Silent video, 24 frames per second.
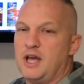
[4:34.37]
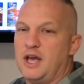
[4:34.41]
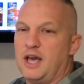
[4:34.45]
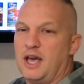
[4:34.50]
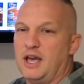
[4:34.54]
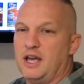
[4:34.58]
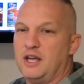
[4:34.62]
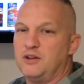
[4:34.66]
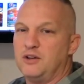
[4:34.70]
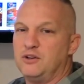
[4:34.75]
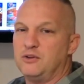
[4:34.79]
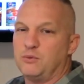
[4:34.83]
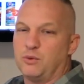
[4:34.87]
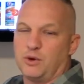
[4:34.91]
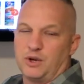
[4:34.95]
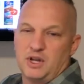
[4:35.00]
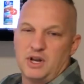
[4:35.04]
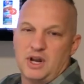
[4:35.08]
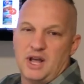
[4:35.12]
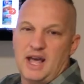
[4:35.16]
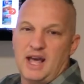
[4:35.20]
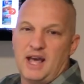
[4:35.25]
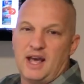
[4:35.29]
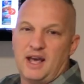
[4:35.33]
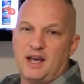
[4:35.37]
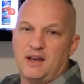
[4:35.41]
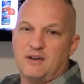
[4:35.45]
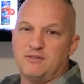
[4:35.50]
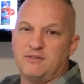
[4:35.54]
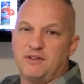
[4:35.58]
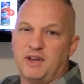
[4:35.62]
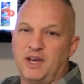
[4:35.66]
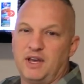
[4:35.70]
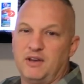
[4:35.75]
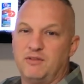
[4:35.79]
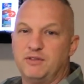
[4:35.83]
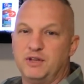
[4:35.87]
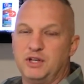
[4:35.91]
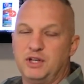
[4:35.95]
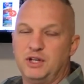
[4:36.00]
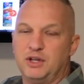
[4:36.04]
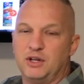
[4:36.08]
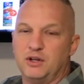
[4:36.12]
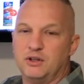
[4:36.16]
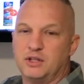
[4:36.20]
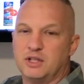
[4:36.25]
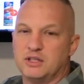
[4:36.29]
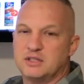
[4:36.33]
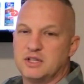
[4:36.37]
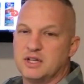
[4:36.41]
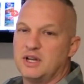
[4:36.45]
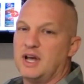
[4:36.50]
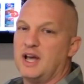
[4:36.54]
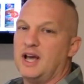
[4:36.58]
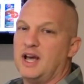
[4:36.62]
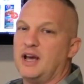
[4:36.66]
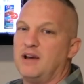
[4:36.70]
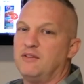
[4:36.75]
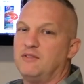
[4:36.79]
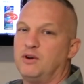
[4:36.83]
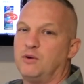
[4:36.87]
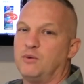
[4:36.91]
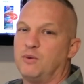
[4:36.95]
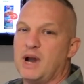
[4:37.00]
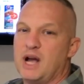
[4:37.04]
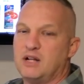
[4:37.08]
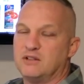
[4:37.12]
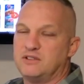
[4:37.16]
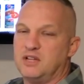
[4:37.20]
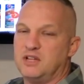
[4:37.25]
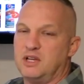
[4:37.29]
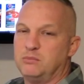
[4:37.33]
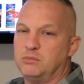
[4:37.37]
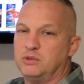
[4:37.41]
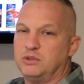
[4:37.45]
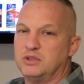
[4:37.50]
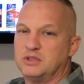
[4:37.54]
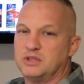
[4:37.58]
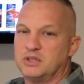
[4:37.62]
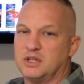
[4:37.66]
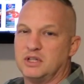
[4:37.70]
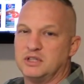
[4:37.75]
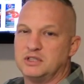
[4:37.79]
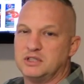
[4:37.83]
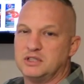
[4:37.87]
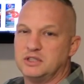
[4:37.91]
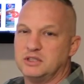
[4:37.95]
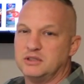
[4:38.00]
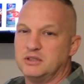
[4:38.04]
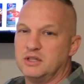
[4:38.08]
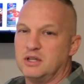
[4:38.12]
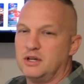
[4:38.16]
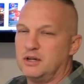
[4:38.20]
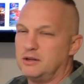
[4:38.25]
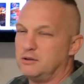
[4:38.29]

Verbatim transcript: And we're going to have a video that's going to have a roundtable discussion.